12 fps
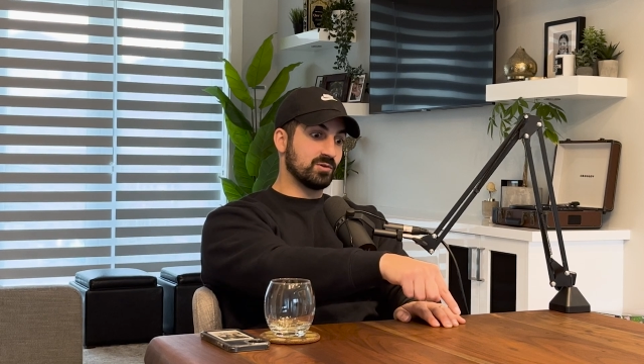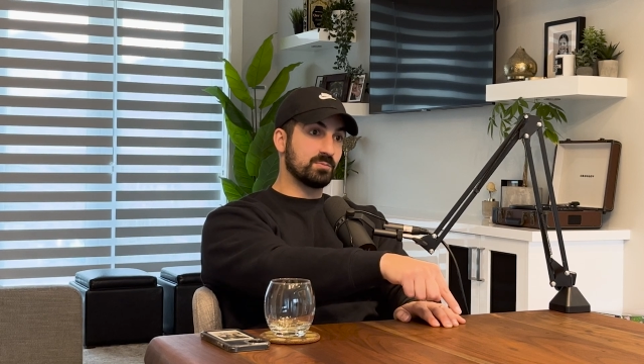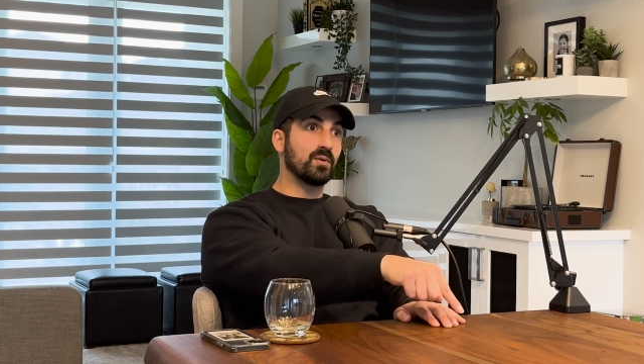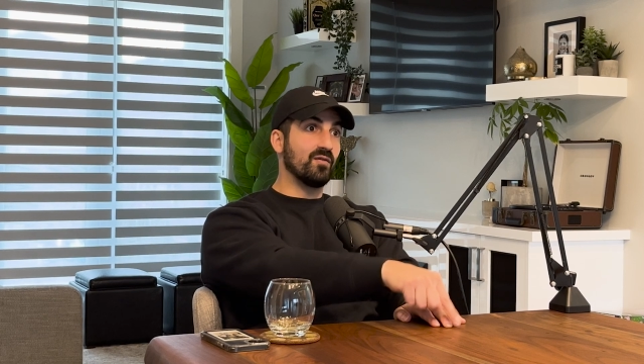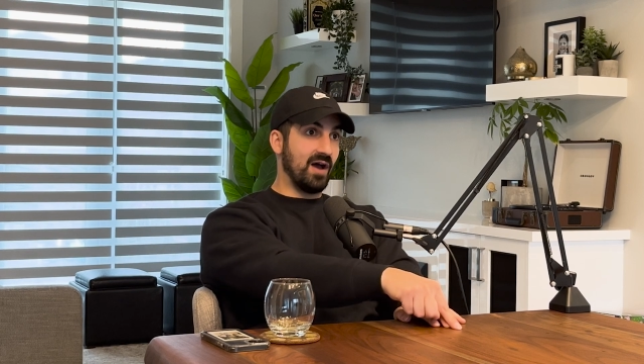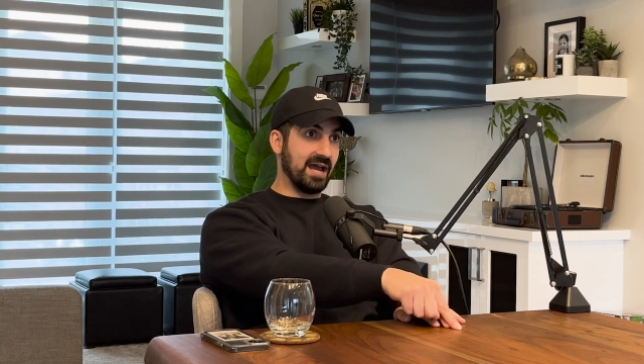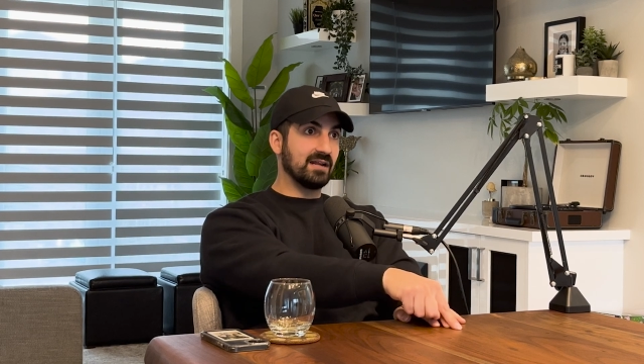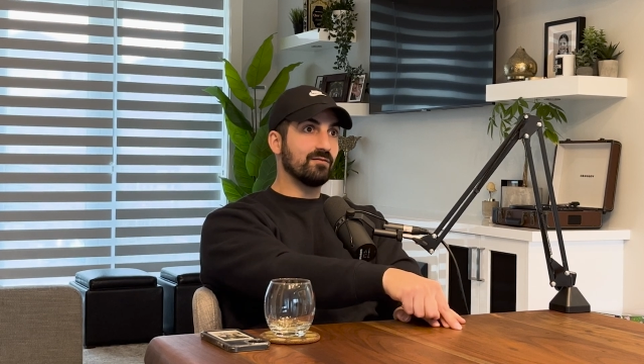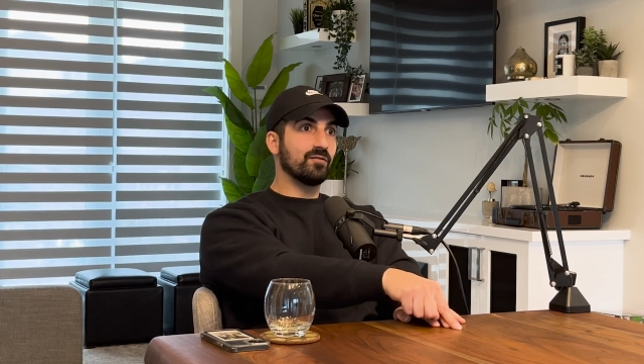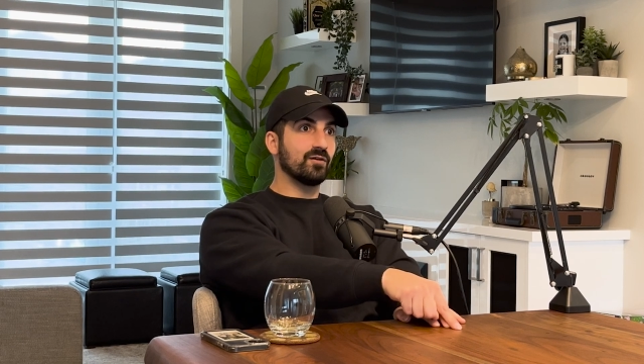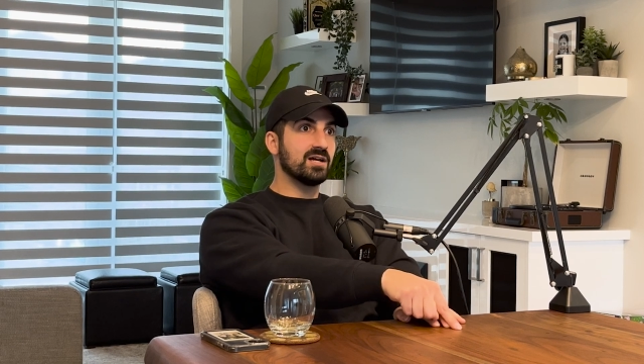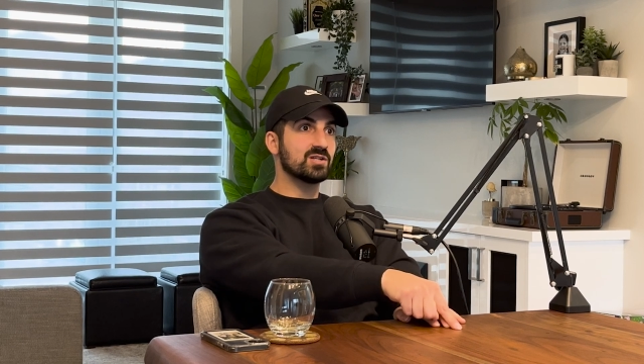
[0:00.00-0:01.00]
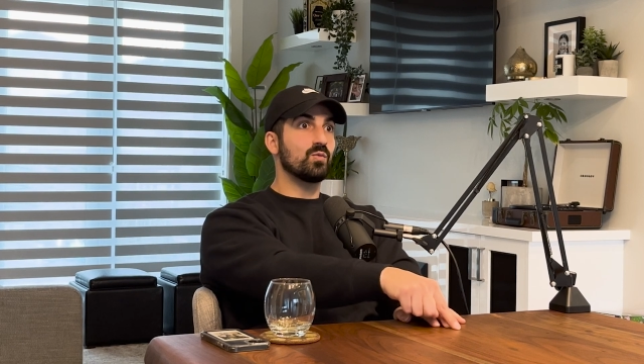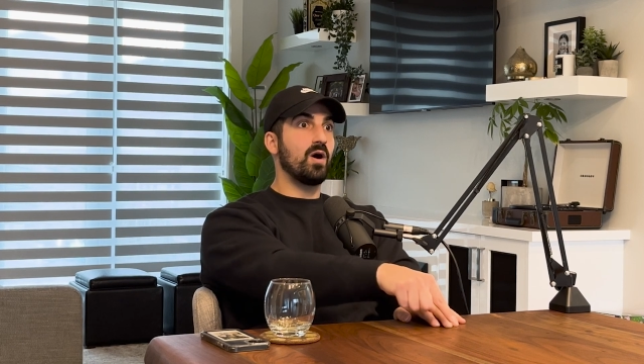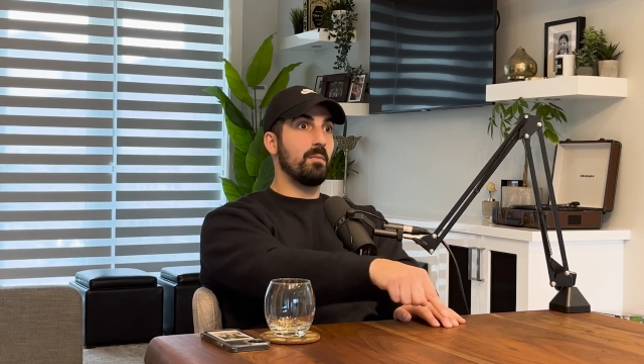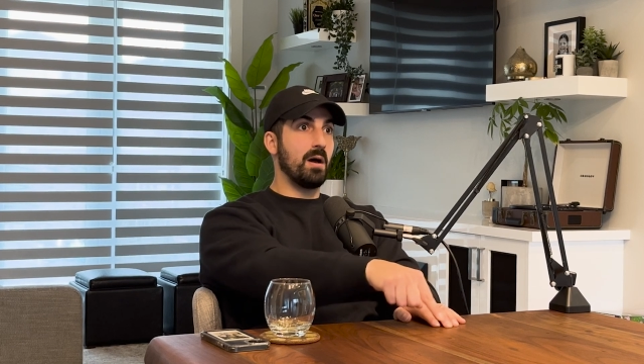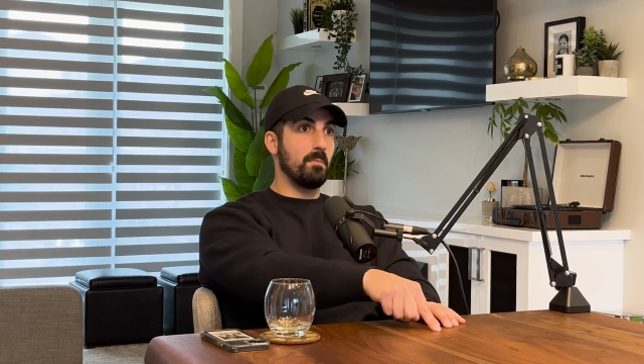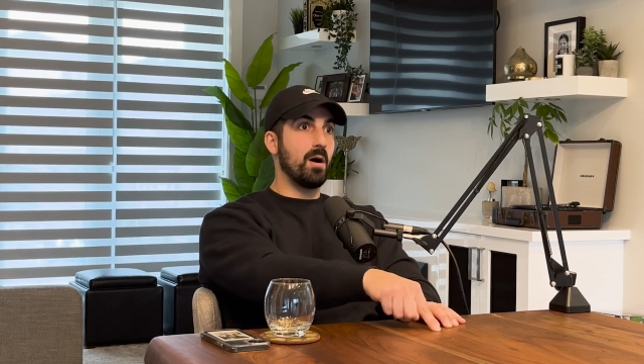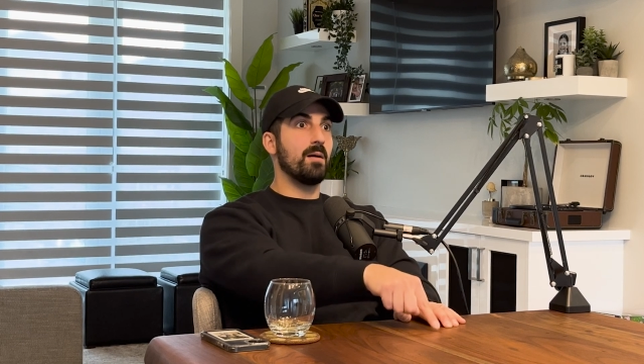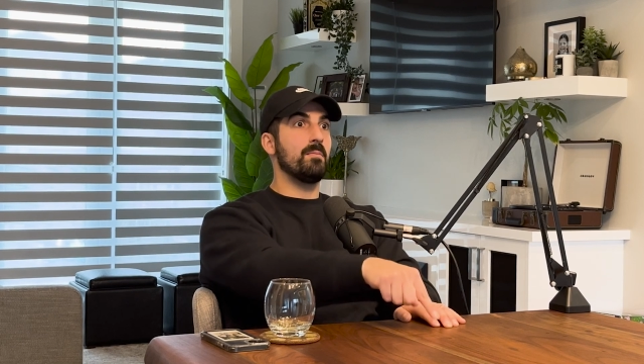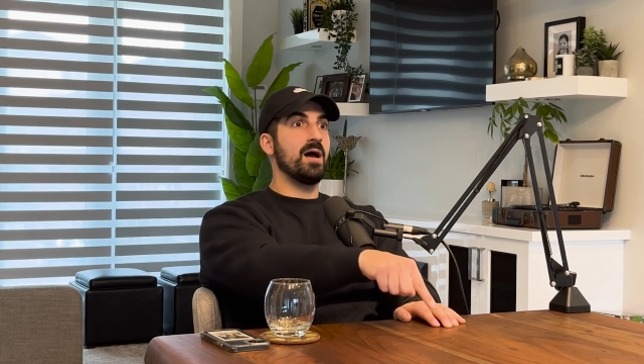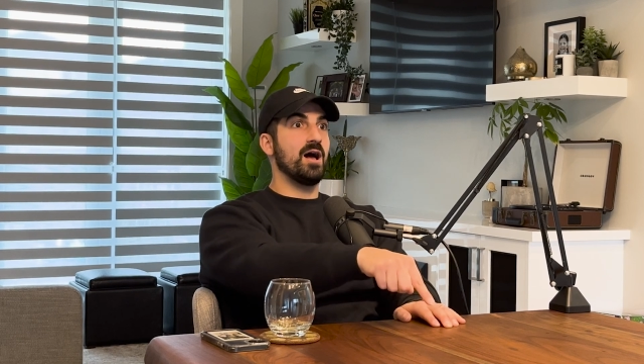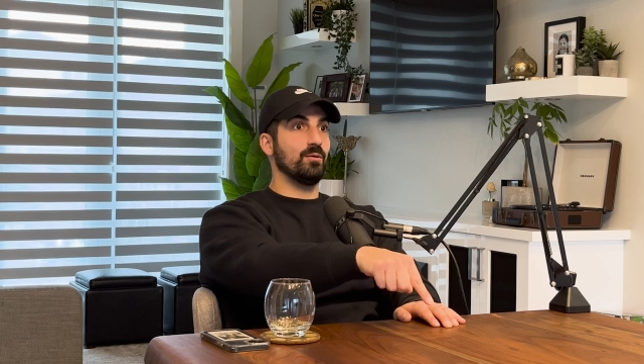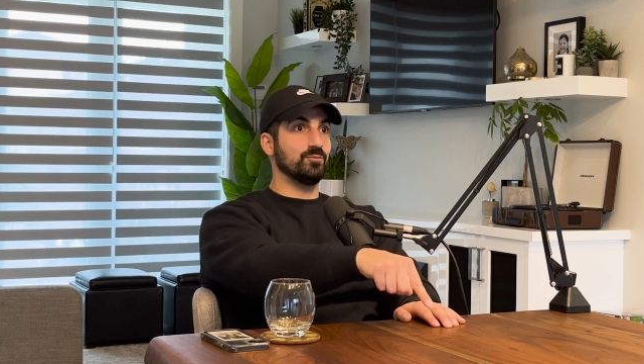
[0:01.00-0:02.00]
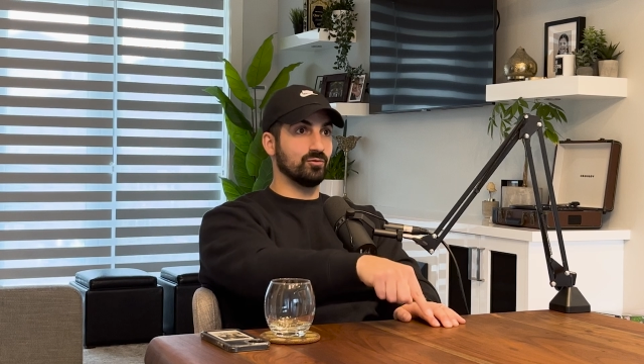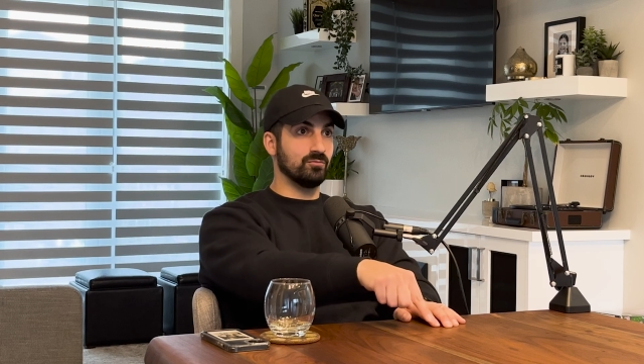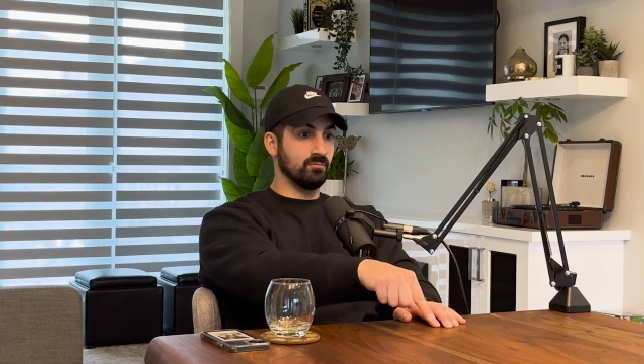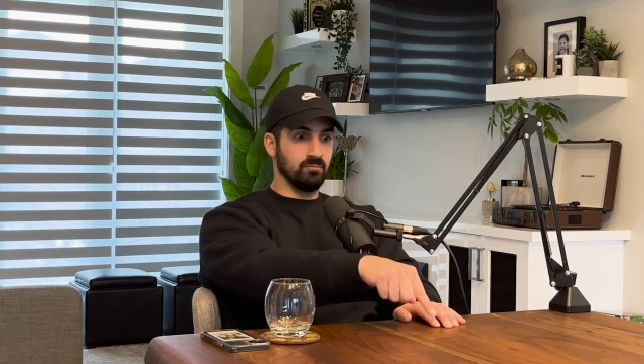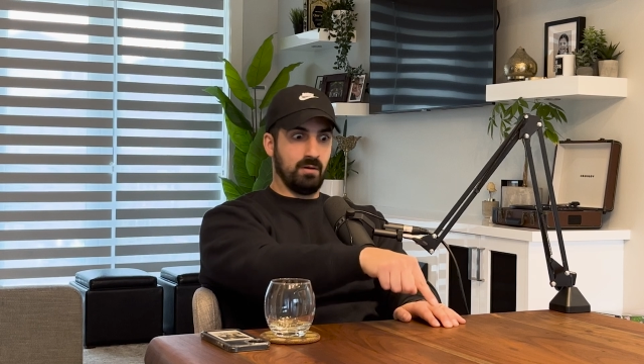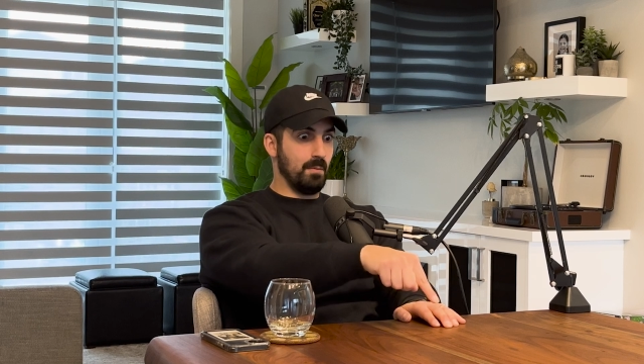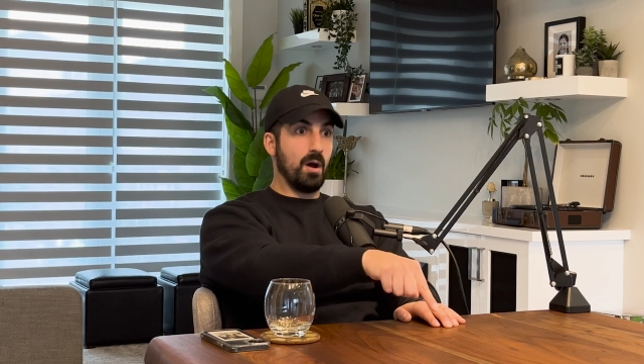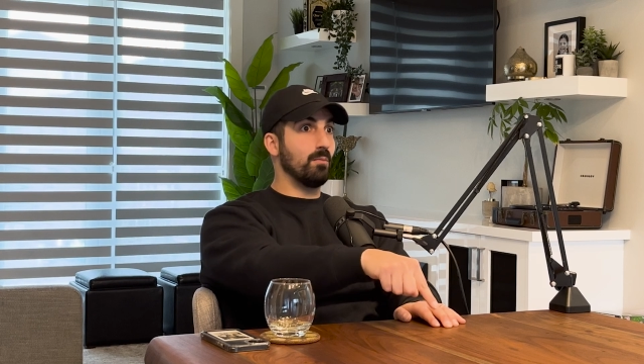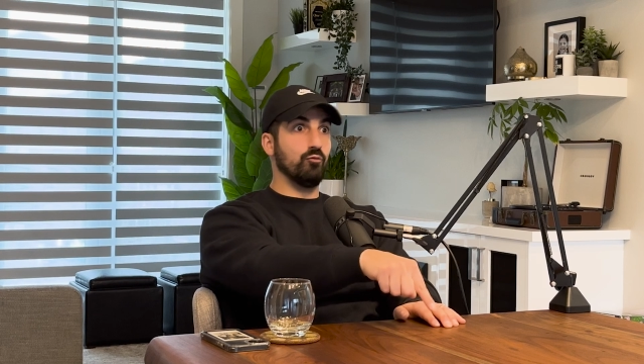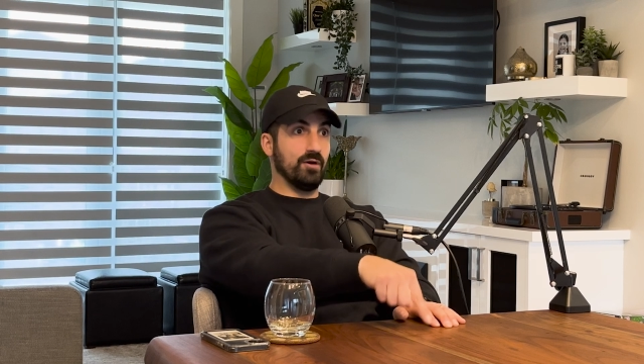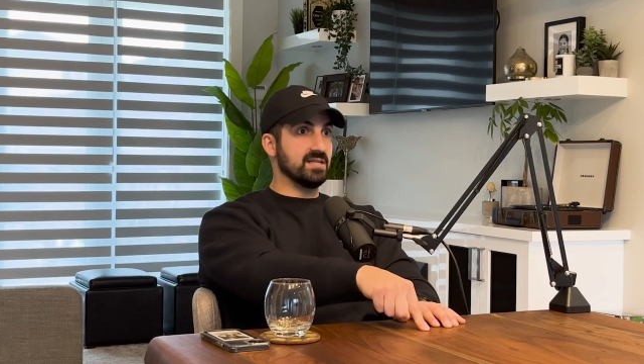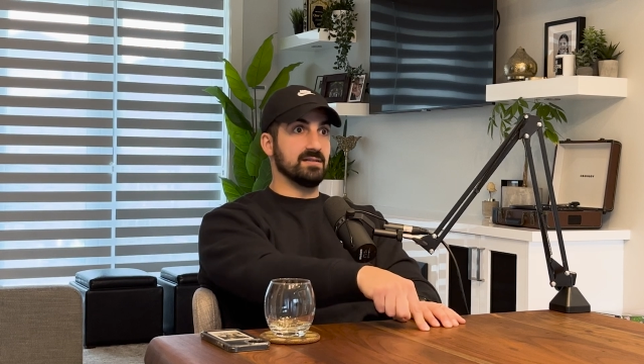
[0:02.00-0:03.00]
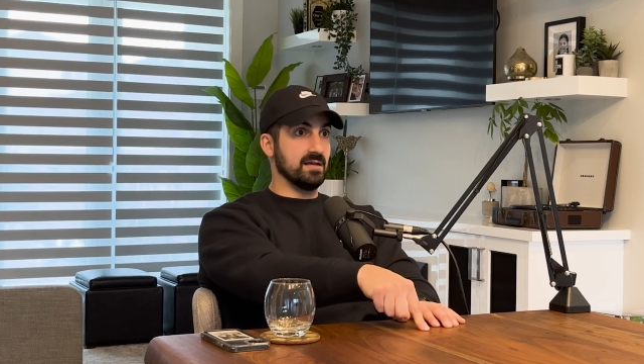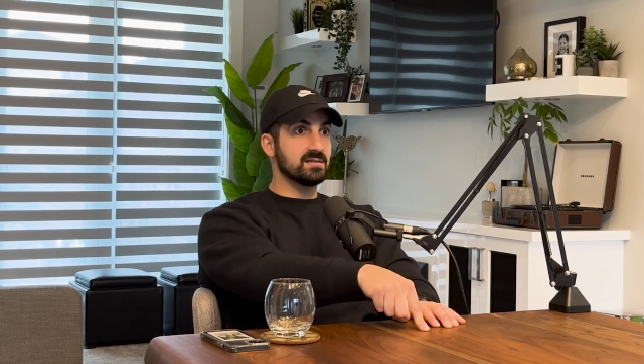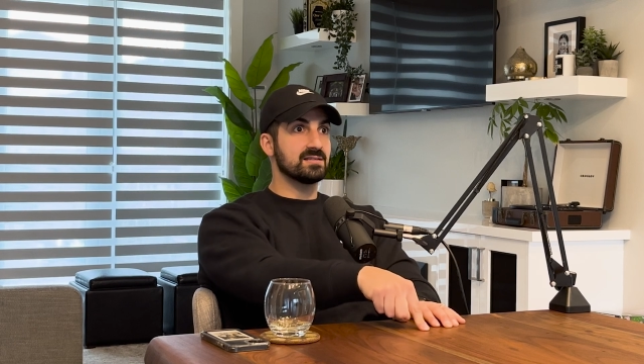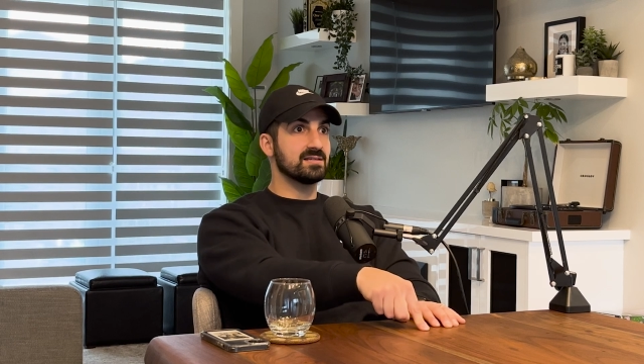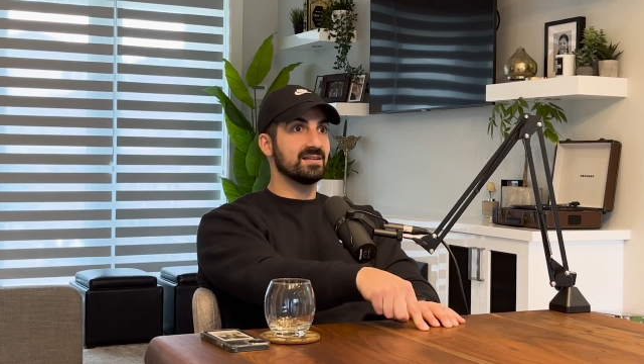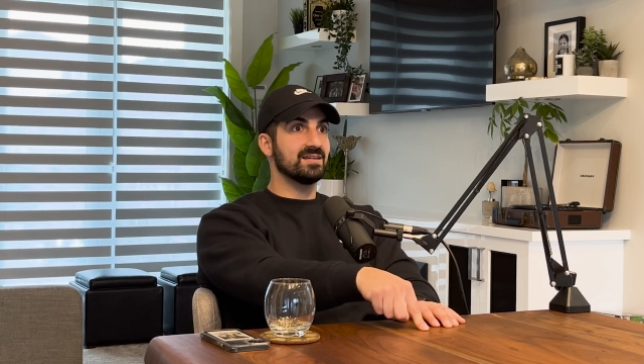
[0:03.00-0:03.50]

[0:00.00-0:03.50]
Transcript: providing for us while my mom raised us,